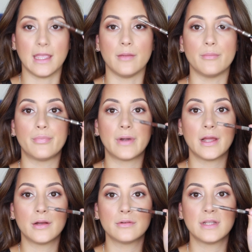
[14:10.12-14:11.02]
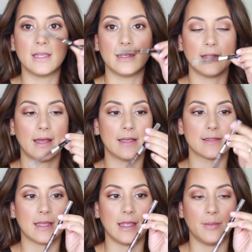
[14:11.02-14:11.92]
a brown and it
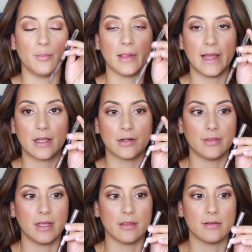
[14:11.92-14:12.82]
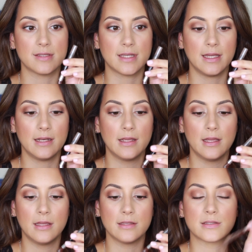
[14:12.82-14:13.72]
has a black on the other side.
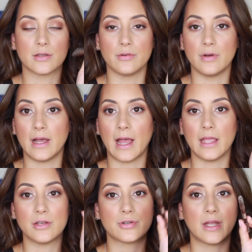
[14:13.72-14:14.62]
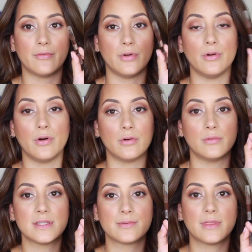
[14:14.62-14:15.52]
So I travel
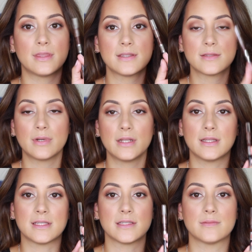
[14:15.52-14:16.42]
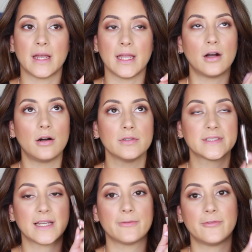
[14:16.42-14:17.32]
always with this one. This is my
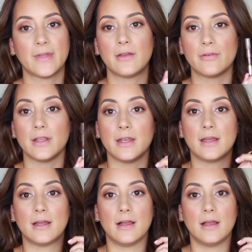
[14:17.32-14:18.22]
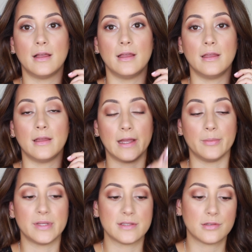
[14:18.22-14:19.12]
all-time favorite
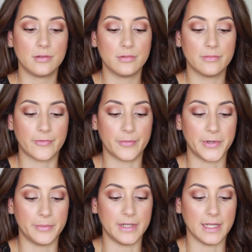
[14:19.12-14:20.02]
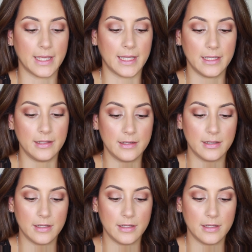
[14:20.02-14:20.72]
eye pencil from Urban Decay.